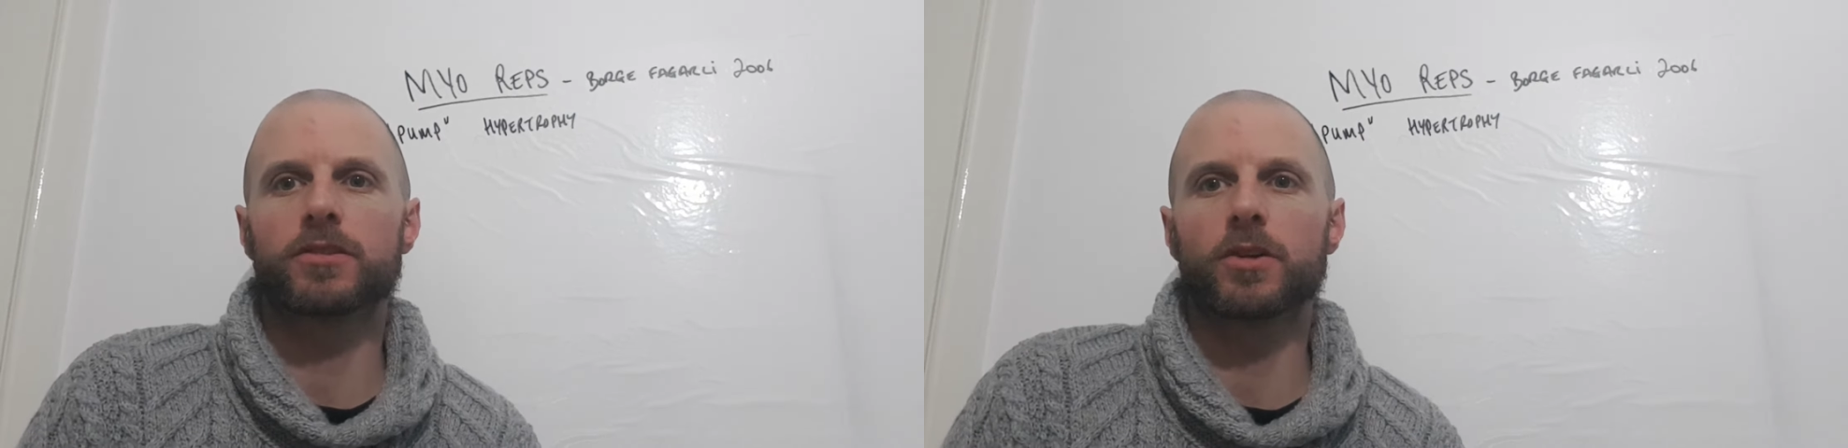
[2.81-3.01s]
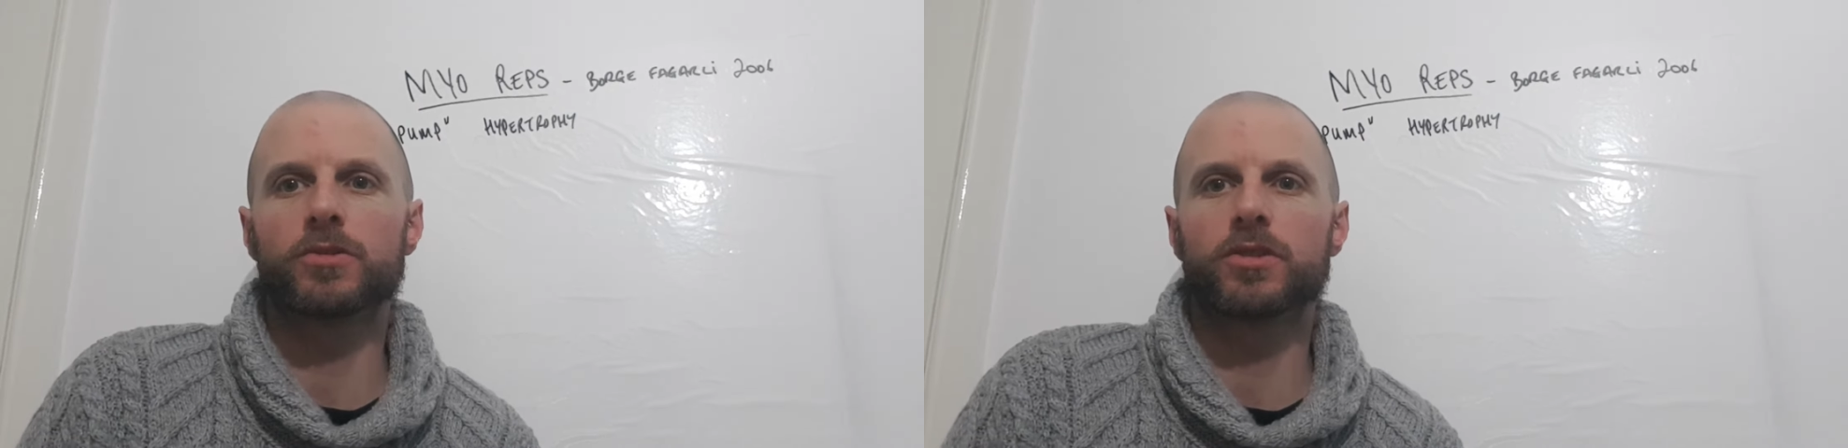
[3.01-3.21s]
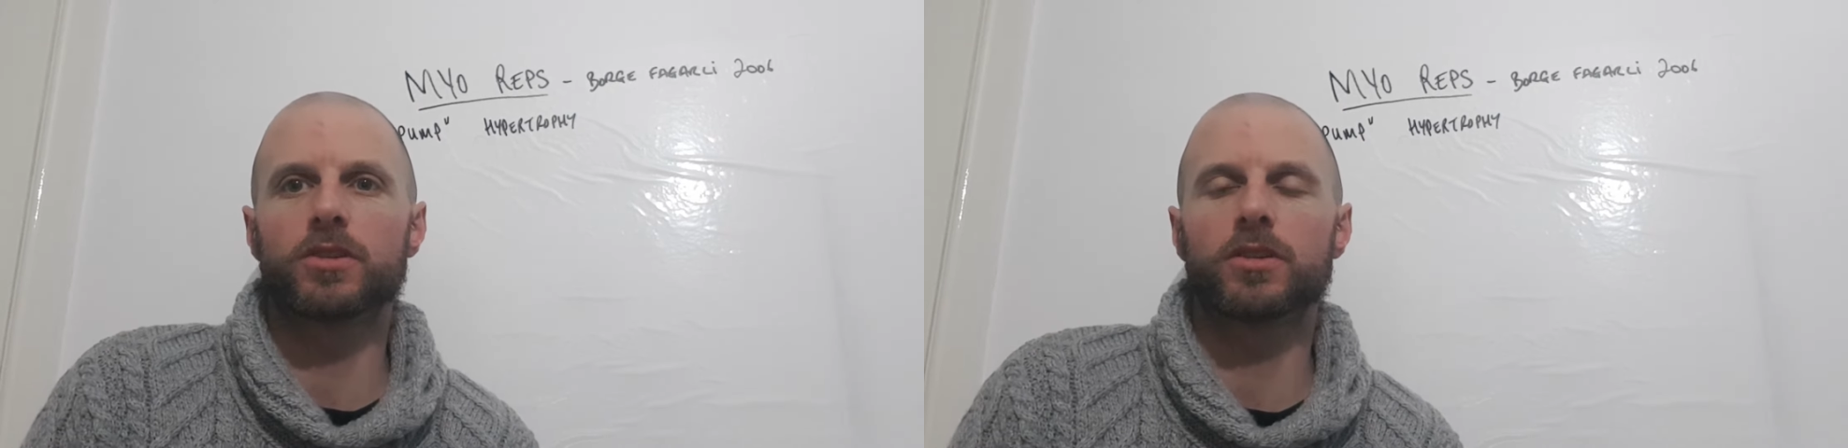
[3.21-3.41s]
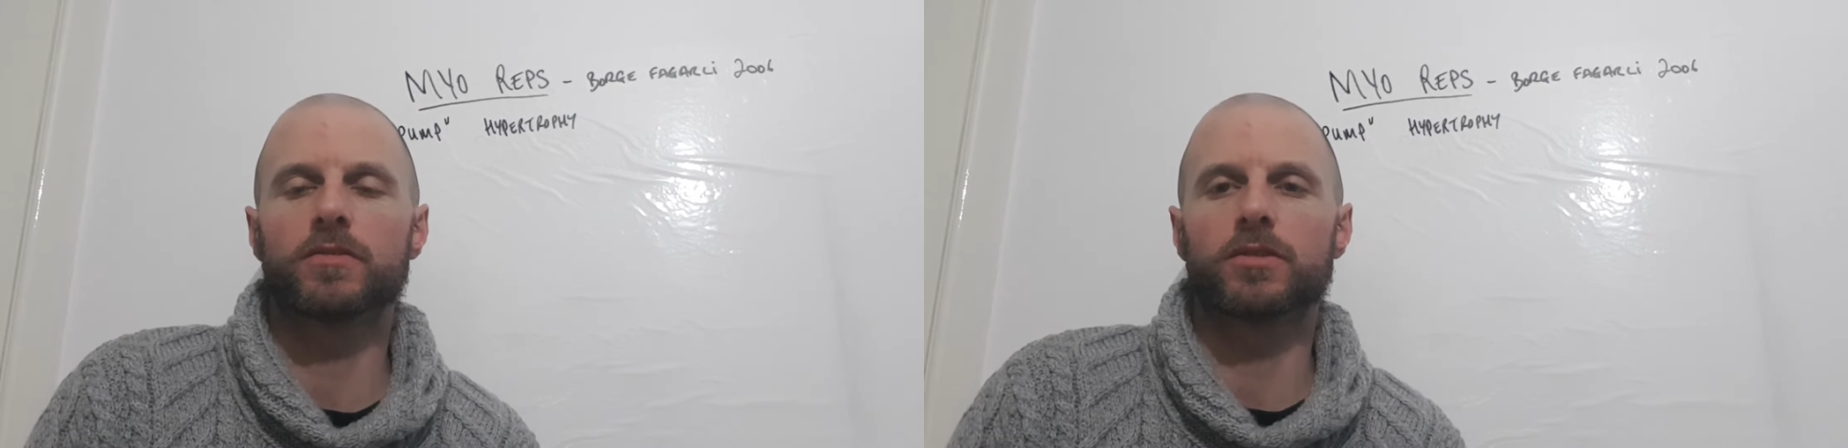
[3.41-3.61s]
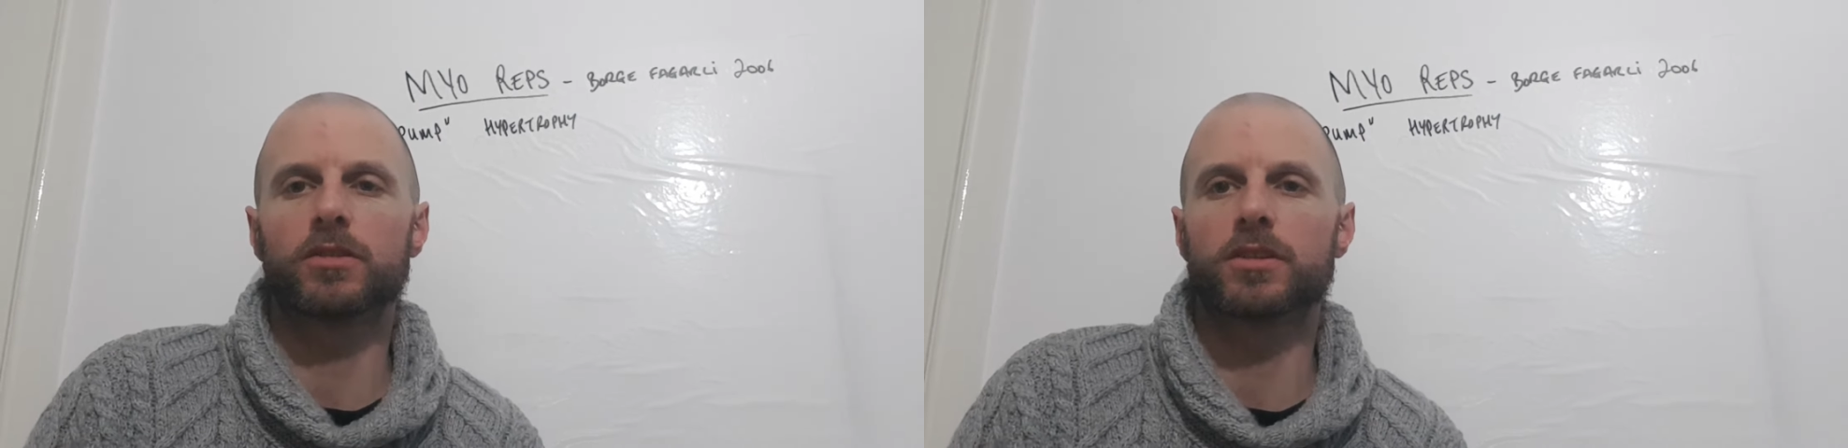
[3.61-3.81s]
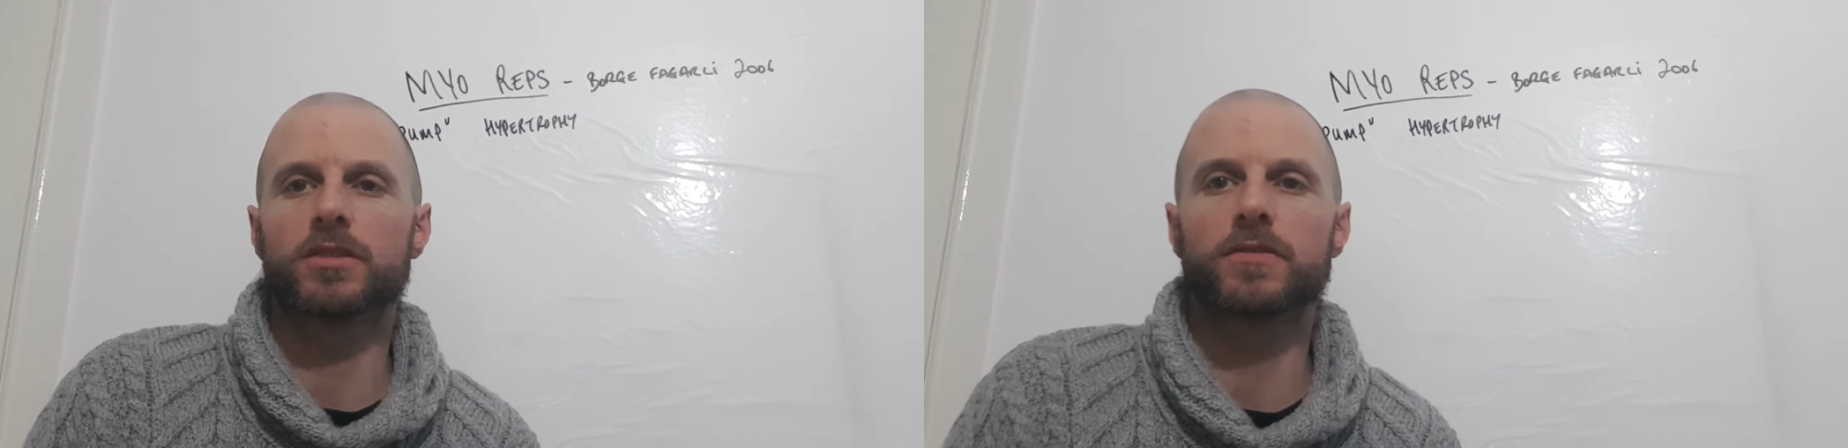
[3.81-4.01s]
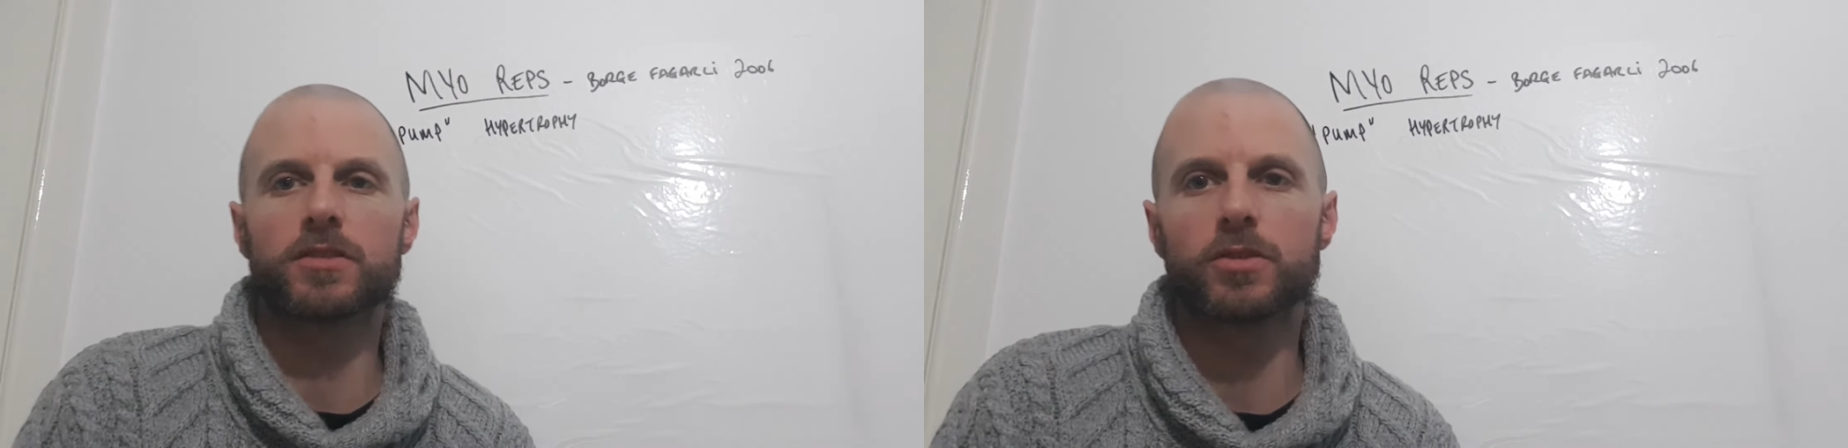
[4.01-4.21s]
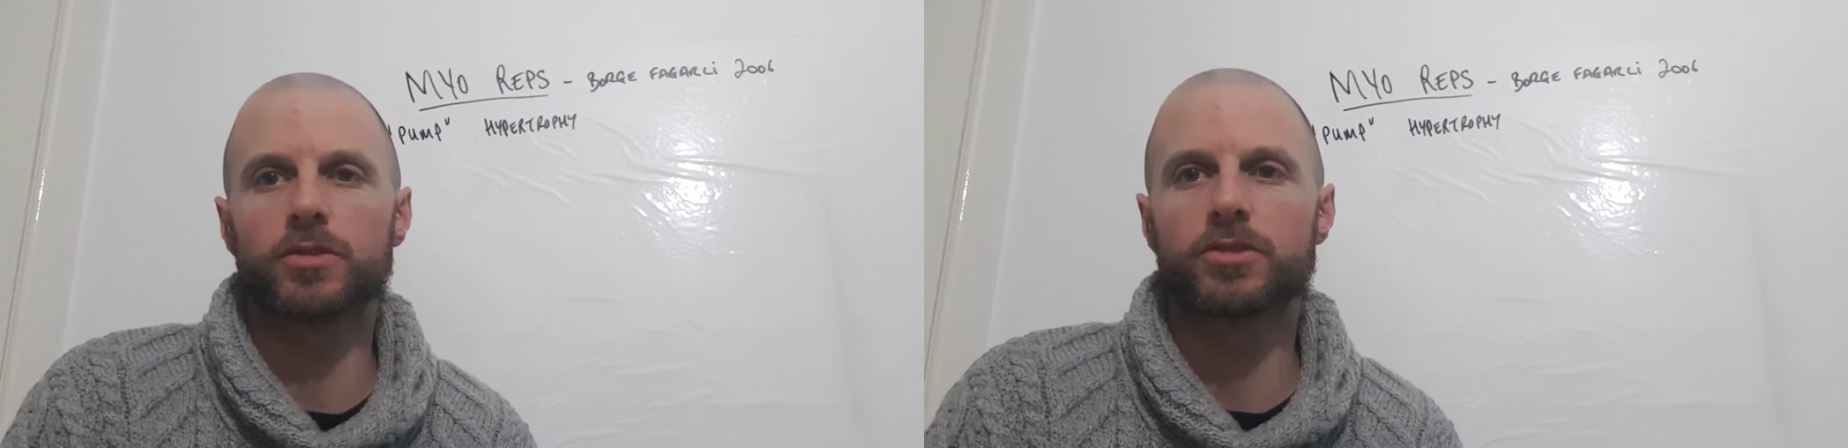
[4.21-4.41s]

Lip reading: Coaching for all things physio,